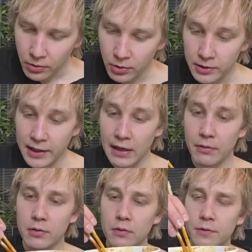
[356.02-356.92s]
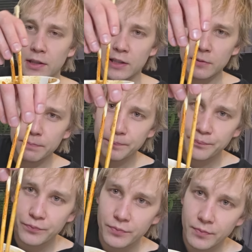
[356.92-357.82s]
They have a lot of these
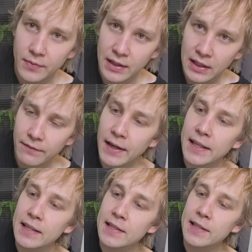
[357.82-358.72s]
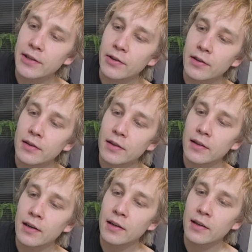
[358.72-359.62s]
veggies here.
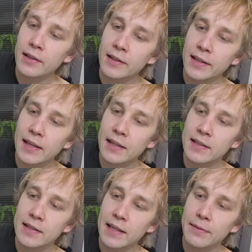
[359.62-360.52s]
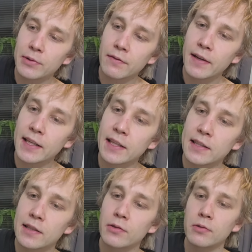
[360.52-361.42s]
I like, they didn't save on the veggies,
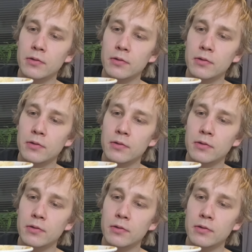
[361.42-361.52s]
so